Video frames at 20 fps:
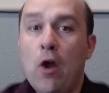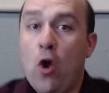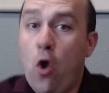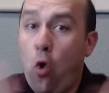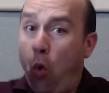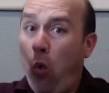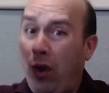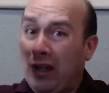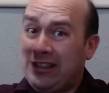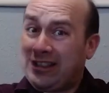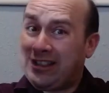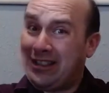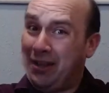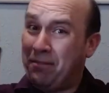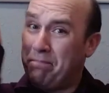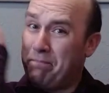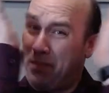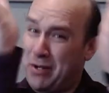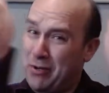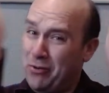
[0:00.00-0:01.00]
What's up,
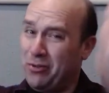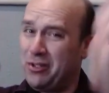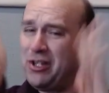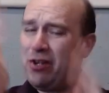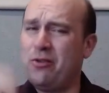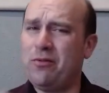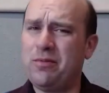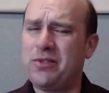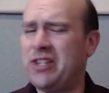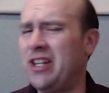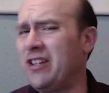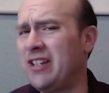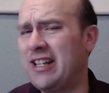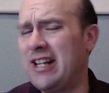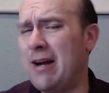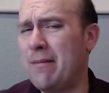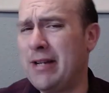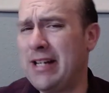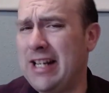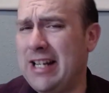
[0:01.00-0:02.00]
YouTube? Southern
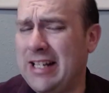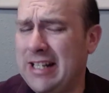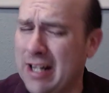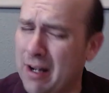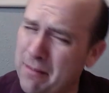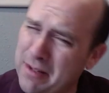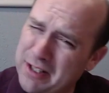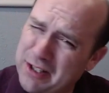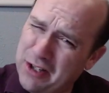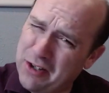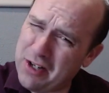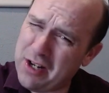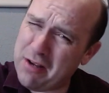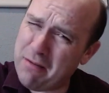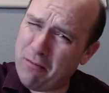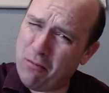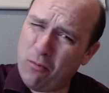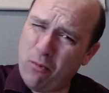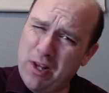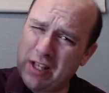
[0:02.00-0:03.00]
Comic Geek coming to you
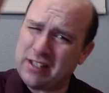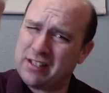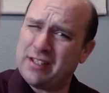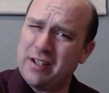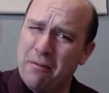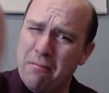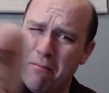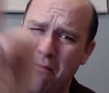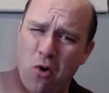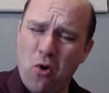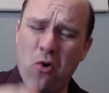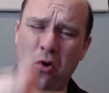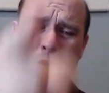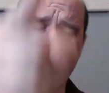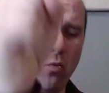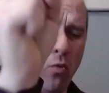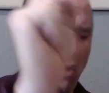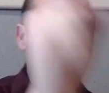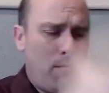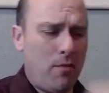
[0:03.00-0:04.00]
with some more
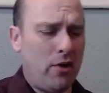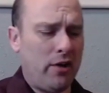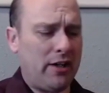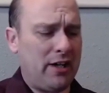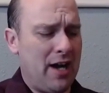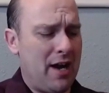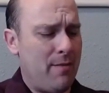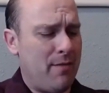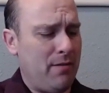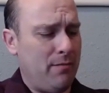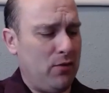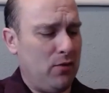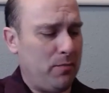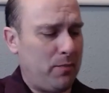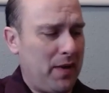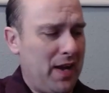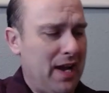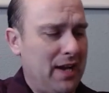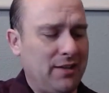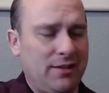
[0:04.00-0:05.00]
Walmart comic book
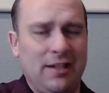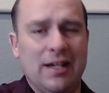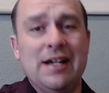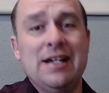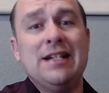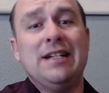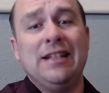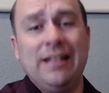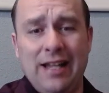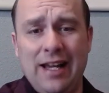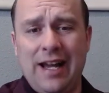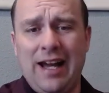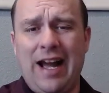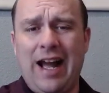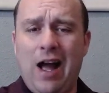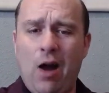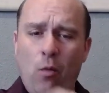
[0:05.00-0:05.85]
packs. Yeah, I